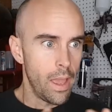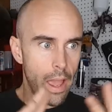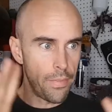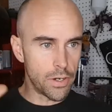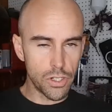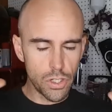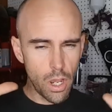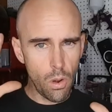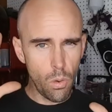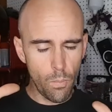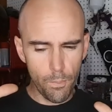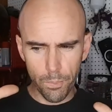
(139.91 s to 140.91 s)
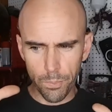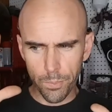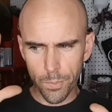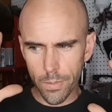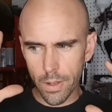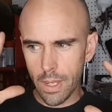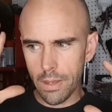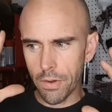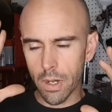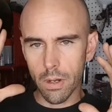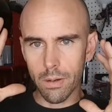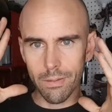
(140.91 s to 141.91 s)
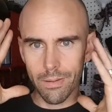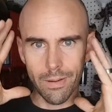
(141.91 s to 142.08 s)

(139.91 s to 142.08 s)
And there's no even